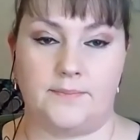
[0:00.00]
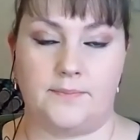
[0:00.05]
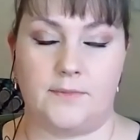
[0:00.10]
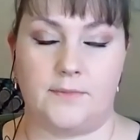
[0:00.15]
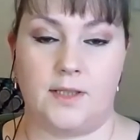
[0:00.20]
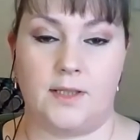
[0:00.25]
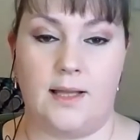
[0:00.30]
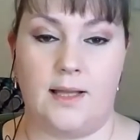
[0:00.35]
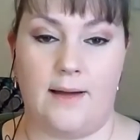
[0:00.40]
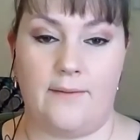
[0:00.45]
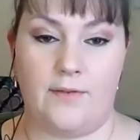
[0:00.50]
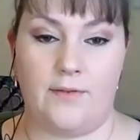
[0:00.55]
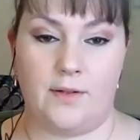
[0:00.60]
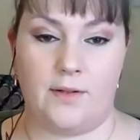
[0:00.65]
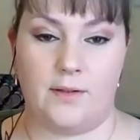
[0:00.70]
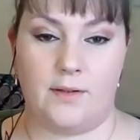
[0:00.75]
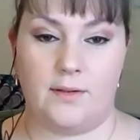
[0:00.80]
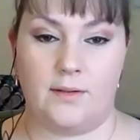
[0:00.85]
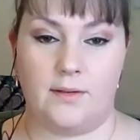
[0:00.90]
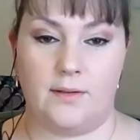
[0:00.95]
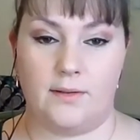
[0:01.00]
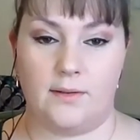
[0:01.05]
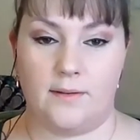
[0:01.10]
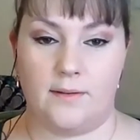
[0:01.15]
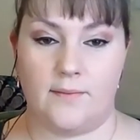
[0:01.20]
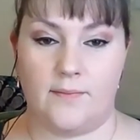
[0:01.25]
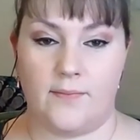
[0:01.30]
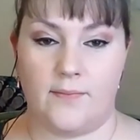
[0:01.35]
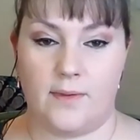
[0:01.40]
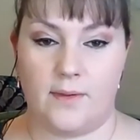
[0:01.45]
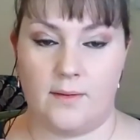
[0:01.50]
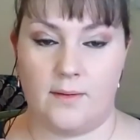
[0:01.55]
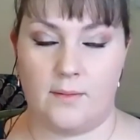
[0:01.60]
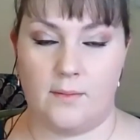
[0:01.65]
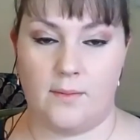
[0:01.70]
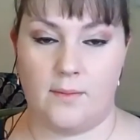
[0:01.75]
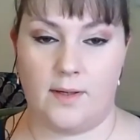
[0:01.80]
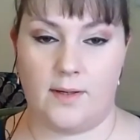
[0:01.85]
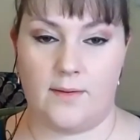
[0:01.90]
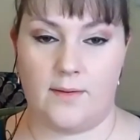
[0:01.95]
clavicle,
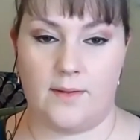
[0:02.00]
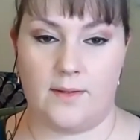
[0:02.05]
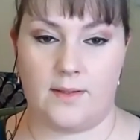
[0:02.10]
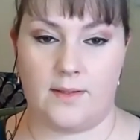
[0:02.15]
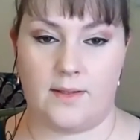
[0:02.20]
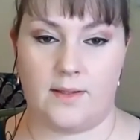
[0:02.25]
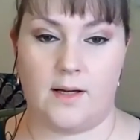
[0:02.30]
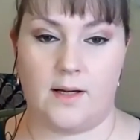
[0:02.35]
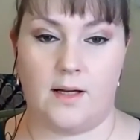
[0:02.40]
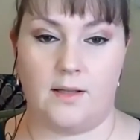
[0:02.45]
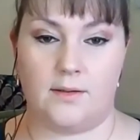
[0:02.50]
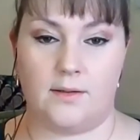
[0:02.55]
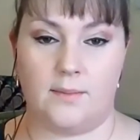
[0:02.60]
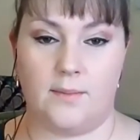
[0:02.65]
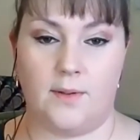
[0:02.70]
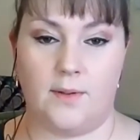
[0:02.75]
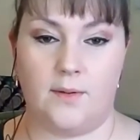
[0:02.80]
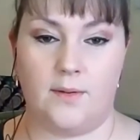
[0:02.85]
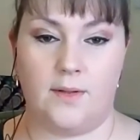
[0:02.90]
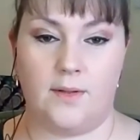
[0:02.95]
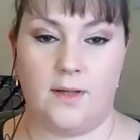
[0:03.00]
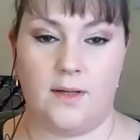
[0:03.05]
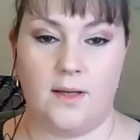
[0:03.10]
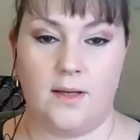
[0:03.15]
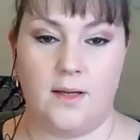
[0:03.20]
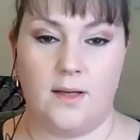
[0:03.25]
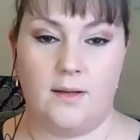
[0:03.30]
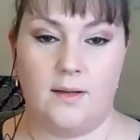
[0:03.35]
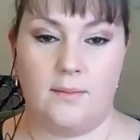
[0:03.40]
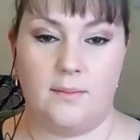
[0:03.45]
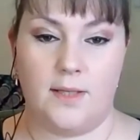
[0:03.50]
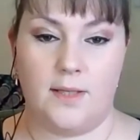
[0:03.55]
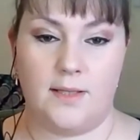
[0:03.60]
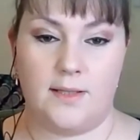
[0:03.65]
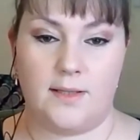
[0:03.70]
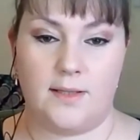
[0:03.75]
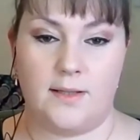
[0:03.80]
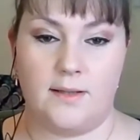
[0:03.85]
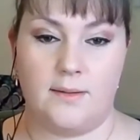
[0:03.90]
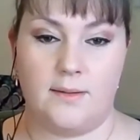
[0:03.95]
where this collarbone
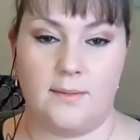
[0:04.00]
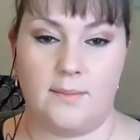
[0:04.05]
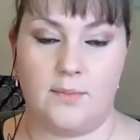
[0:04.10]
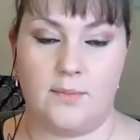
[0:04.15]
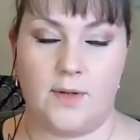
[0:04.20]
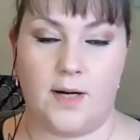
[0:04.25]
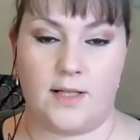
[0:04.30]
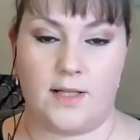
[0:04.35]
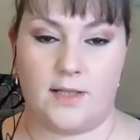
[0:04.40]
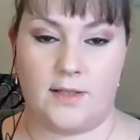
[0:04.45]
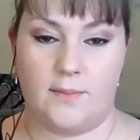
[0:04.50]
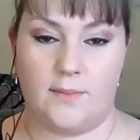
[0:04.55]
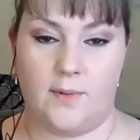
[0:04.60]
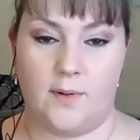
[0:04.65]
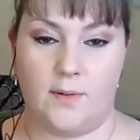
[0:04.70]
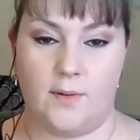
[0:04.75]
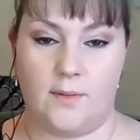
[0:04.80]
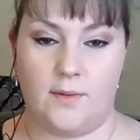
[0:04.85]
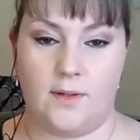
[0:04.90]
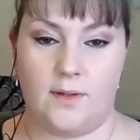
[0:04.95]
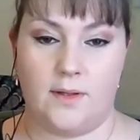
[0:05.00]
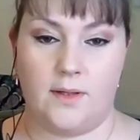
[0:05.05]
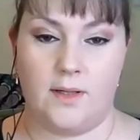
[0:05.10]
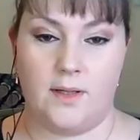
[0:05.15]
meets the breastbone.